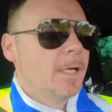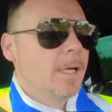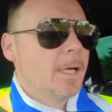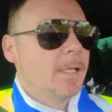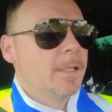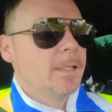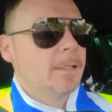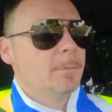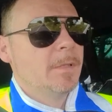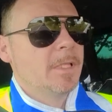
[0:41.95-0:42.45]

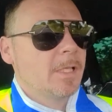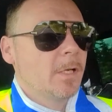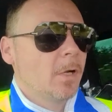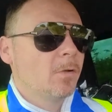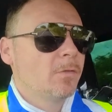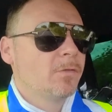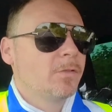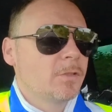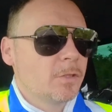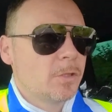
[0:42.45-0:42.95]
and my
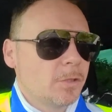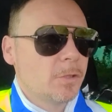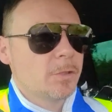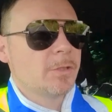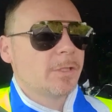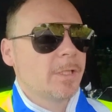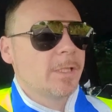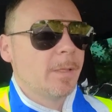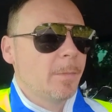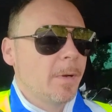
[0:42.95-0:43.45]
golfing
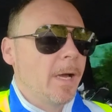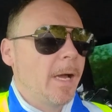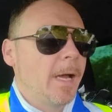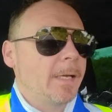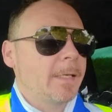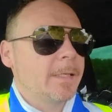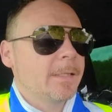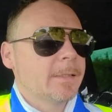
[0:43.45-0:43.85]
shoes in the back,